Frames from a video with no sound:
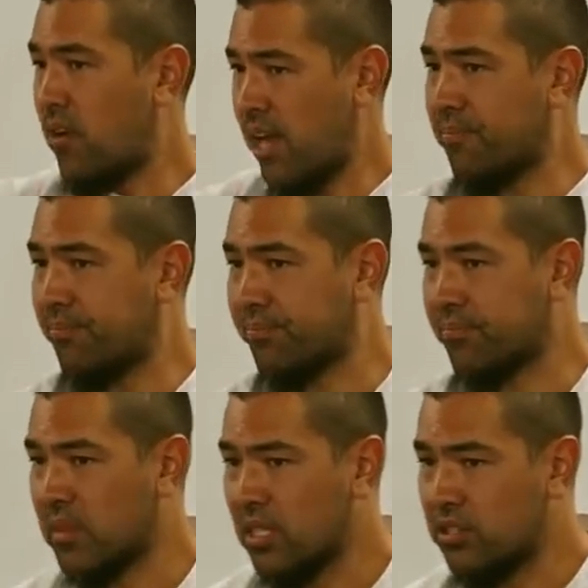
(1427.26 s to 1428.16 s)
Right?
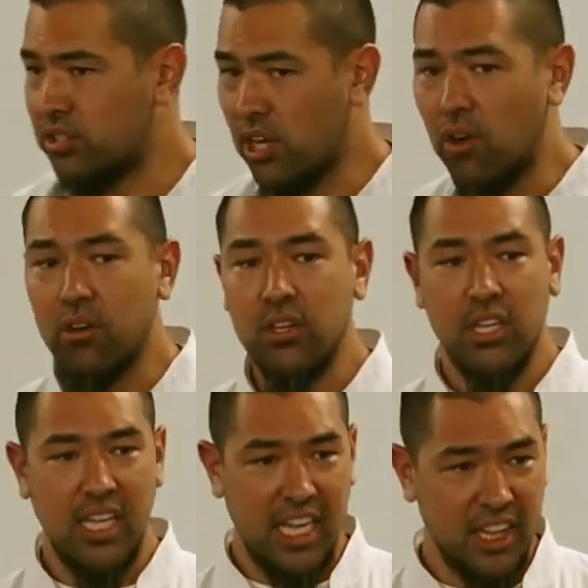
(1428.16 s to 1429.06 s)
So,
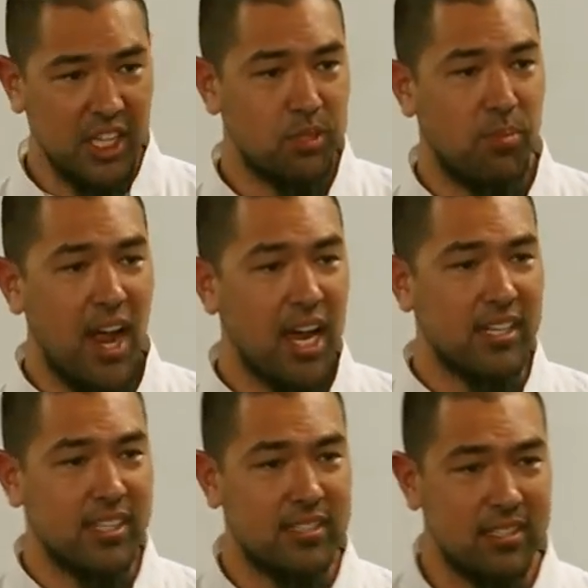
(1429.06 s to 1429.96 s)
in this
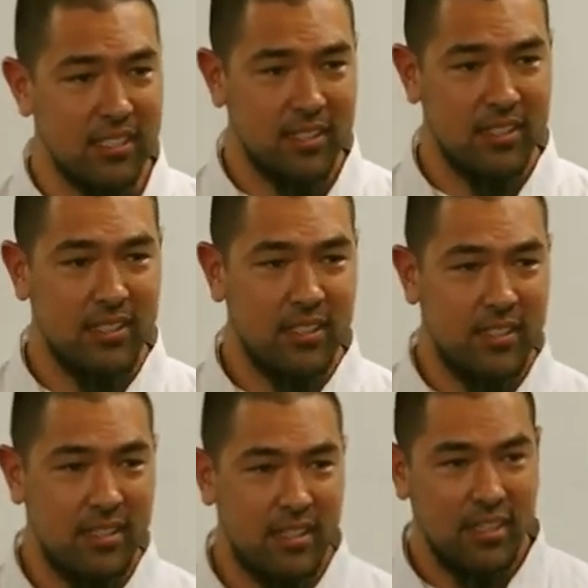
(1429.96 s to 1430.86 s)
practice,
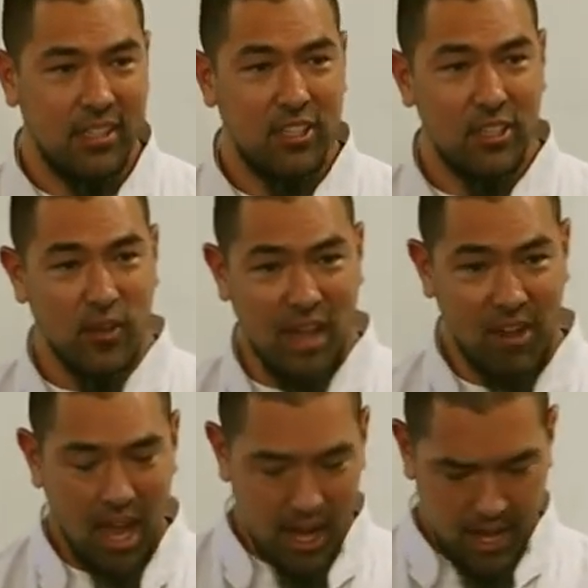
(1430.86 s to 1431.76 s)
you have
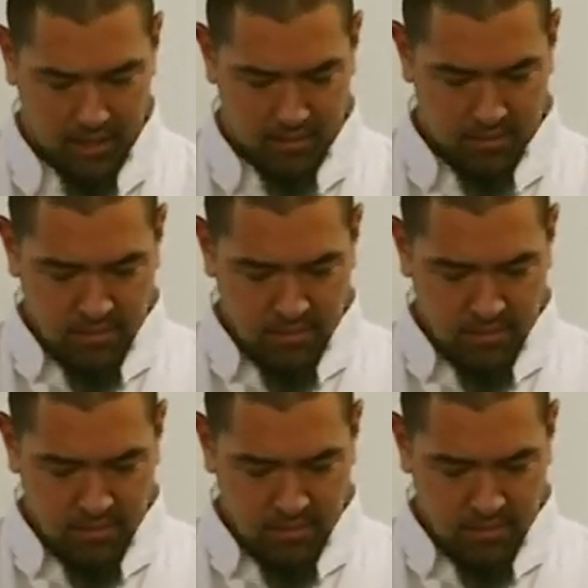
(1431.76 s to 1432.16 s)
a high,